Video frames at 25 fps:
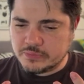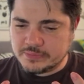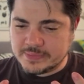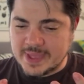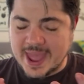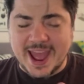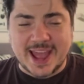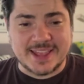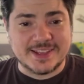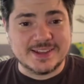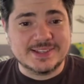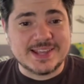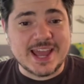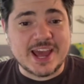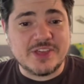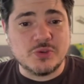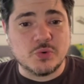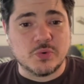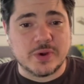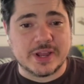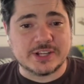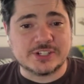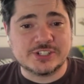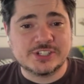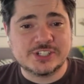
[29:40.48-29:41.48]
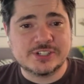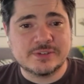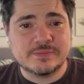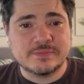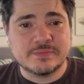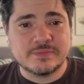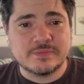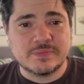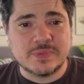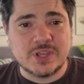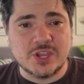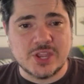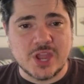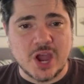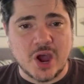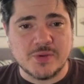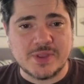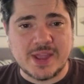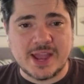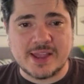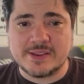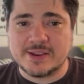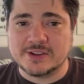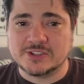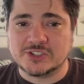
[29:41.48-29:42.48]
had a death wish? Not
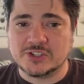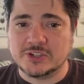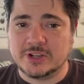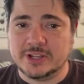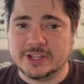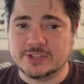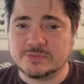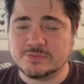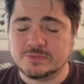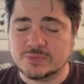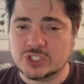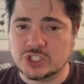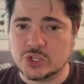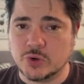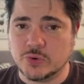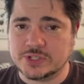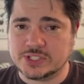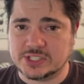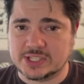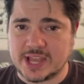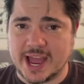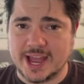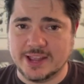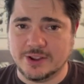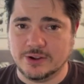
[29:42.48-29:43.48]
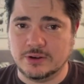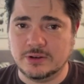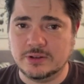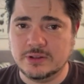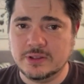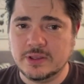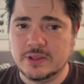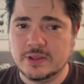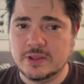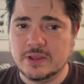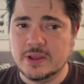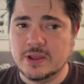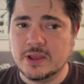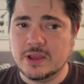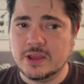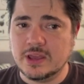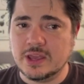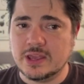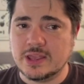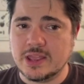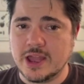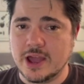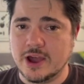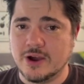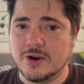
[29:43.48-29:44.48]
necessarily suicidal,
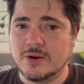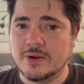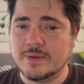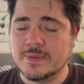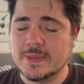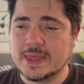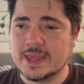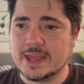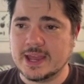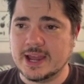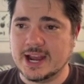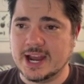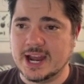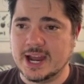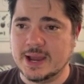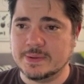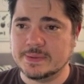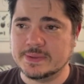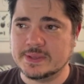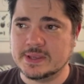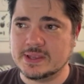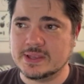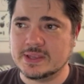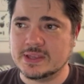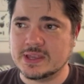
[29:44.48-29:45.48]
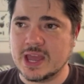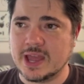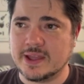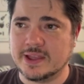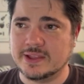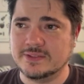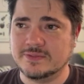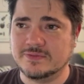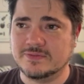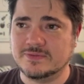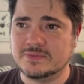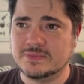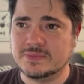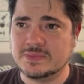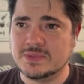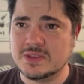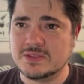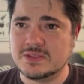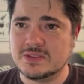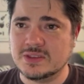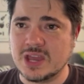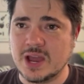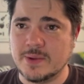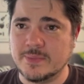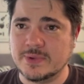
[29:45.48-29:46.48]
you know. kind of
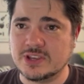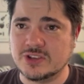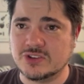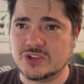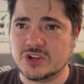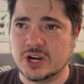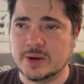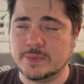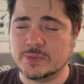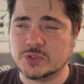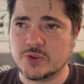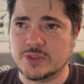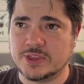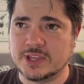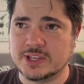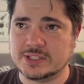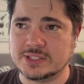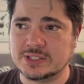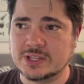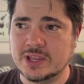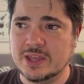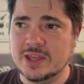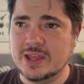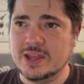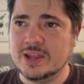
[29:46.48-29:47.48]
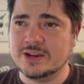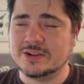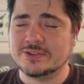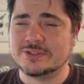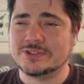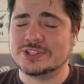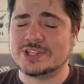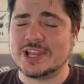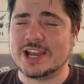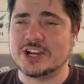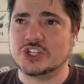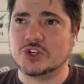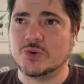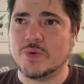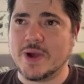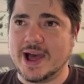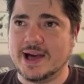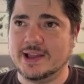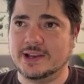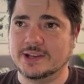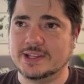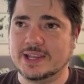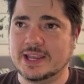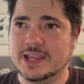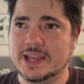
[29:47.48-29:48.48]
coming to terms with his
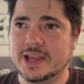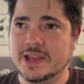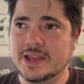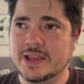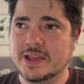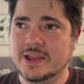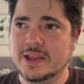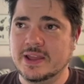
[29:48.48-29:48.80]
sexuality,